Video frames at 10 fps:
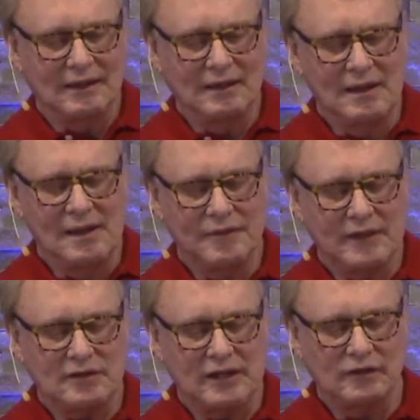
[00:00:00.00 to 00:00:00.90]

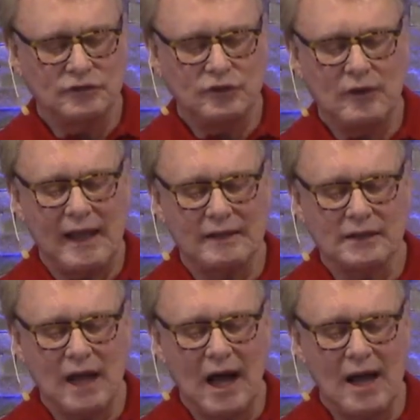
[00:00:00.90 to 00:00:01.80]
that tells you, and
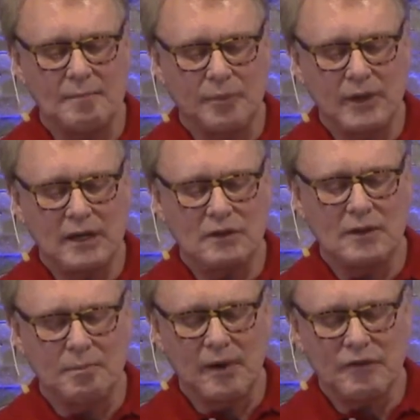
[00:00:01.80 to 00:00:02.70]
God breathed the
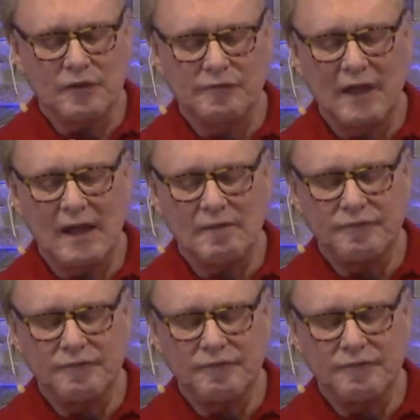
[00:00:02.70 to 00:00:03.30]
breath of life.